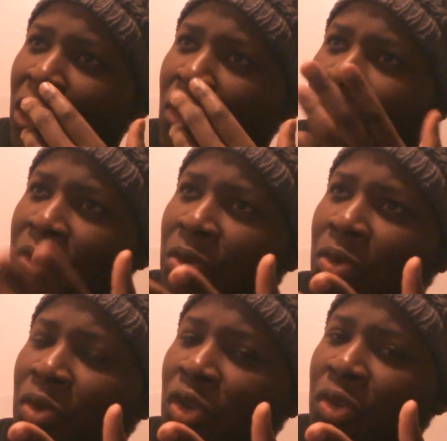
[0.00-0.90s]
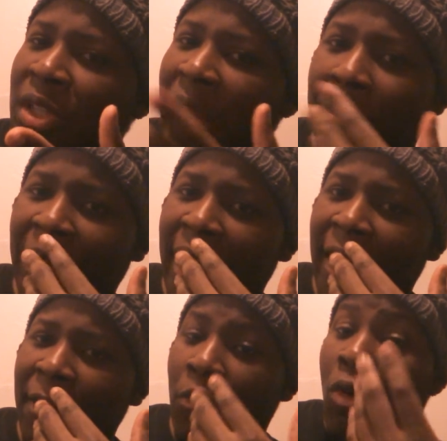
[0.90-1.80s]
Koutetsujou using that
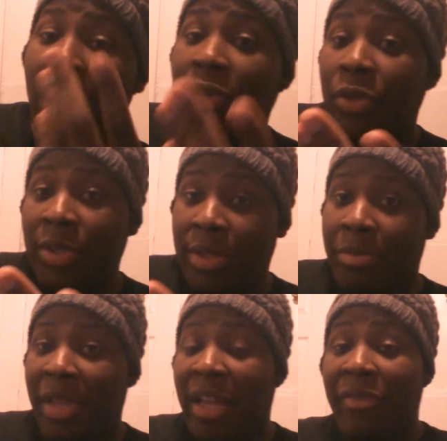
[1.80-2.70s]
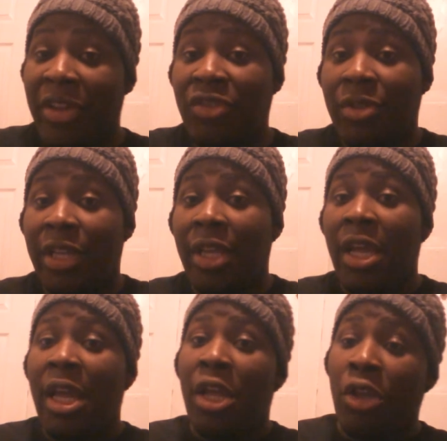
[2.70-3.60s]
blade, or whoever uses the blade eventually
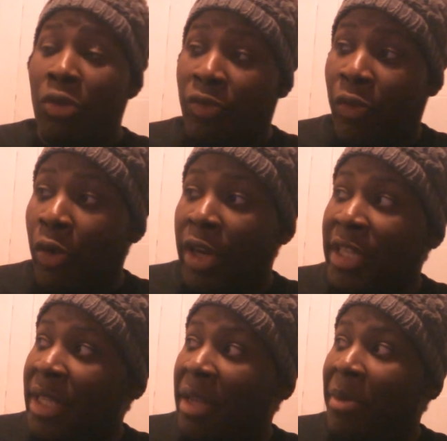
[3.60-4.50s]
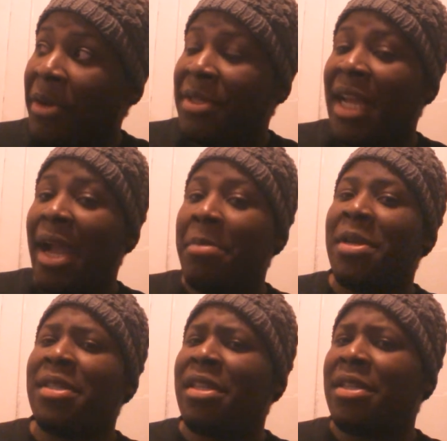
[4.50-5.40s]
for an extended period of time,
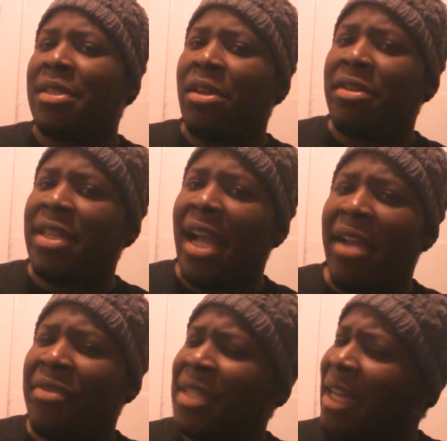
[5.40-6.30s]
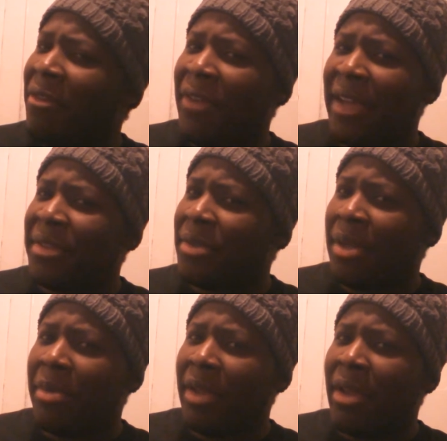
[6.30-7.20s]
doesn't start to have side effects or
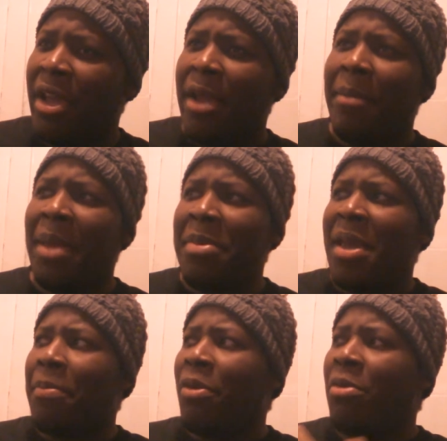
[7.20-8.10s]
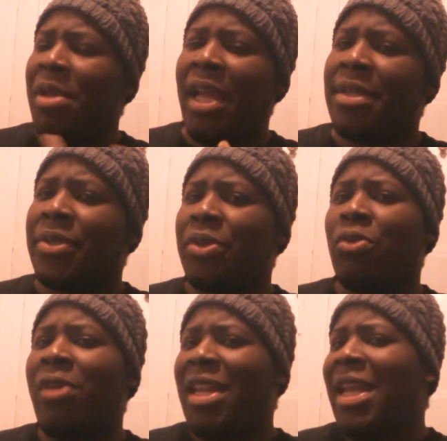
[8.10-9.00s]
something? Maybe it permeates
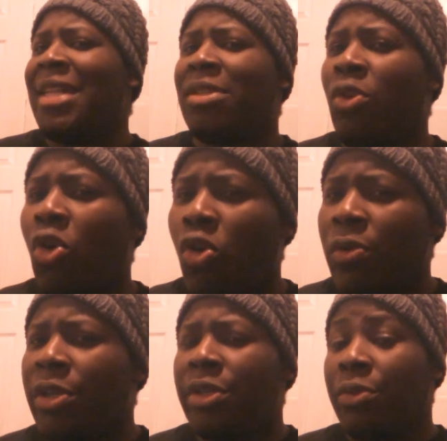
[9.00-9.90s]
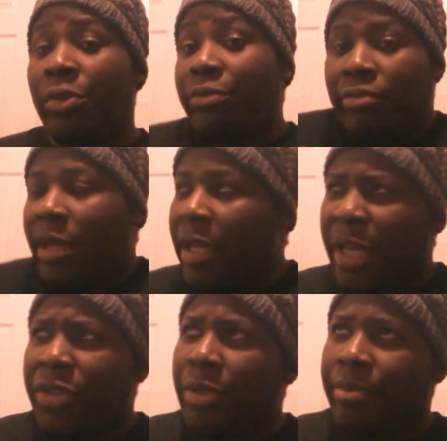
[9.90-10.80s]
or radiates an aura or
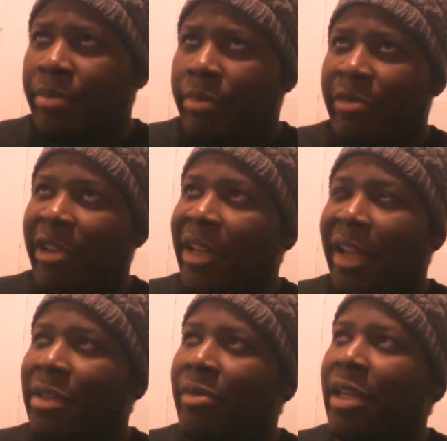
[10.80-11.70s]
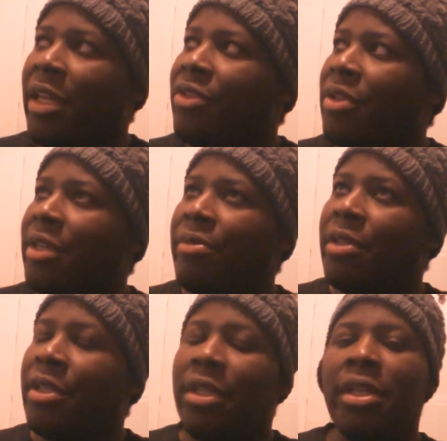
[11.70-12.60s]
radiation, radiates or radiation, that's
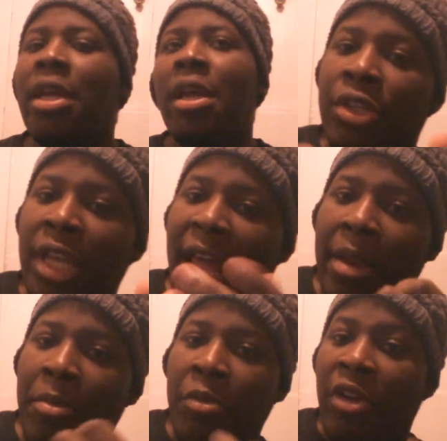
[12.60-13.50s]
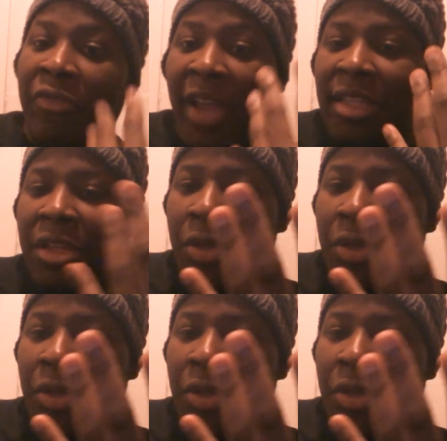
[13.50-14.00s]
redundant, that would affect the